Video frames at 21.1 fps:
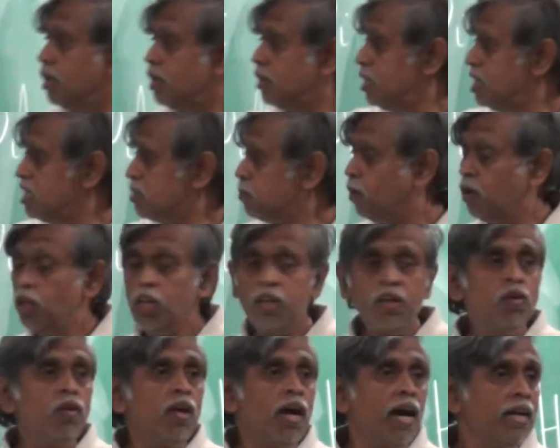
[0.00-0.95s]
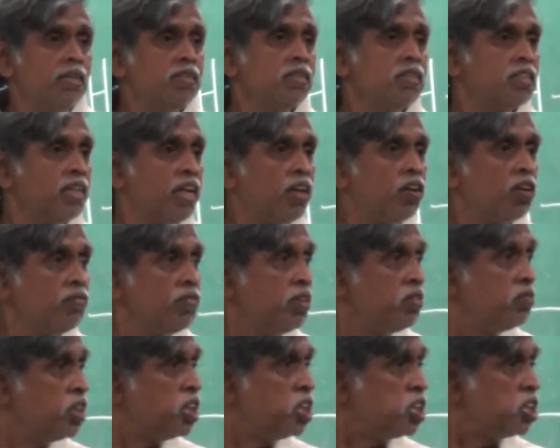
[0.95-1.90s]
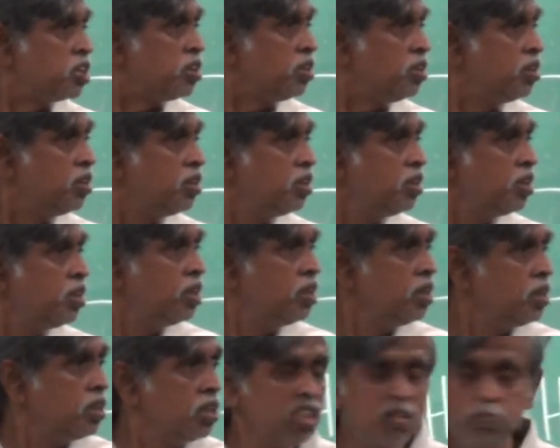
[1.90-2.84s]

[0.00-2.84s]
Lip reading: This molecule has a center of inversion. This